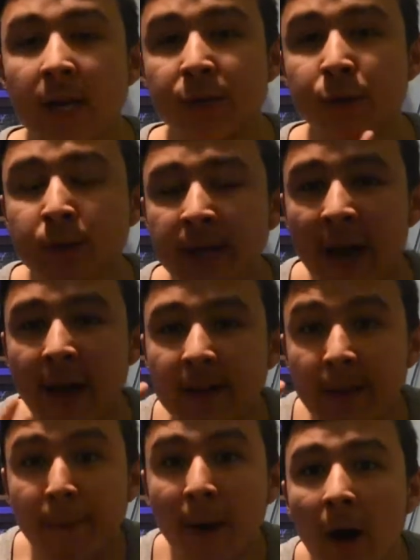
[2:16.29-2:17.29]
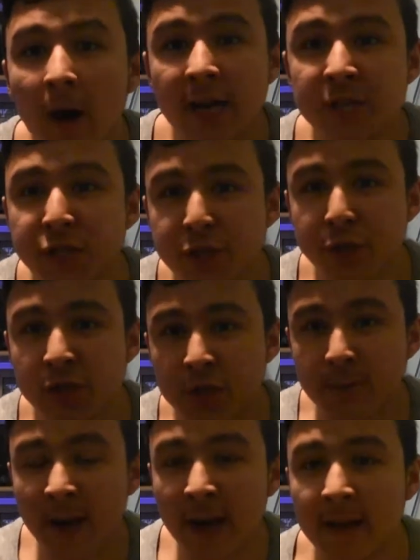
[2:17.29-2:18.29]
to get behind
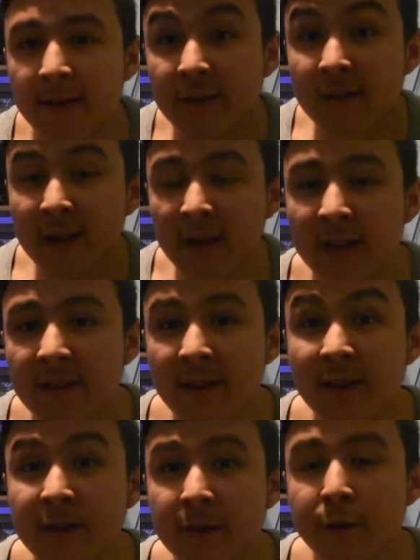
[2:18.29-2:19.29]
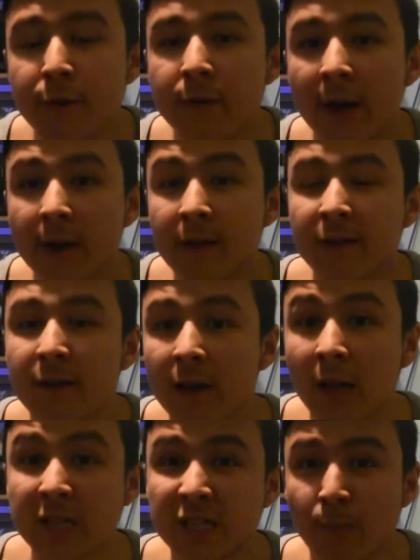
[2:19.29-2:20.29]
YouTube and to continue to
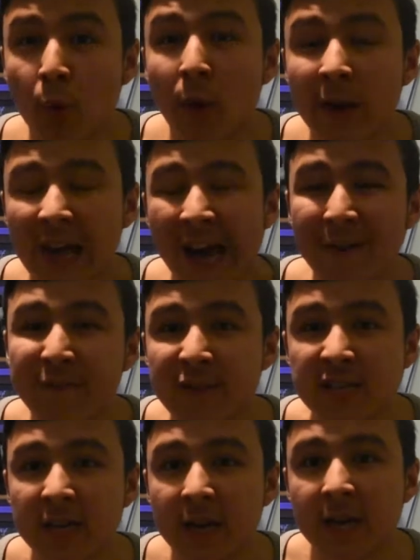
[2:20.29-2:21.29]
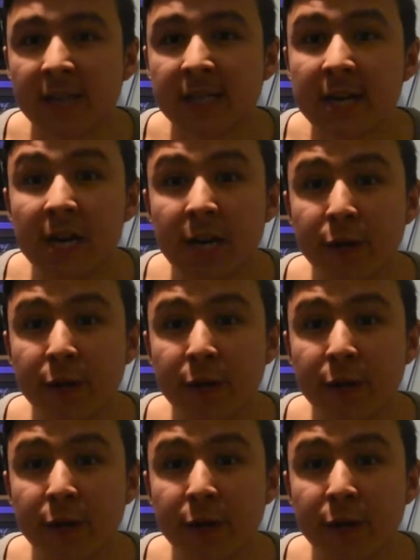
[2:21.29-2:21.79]
like support and advertise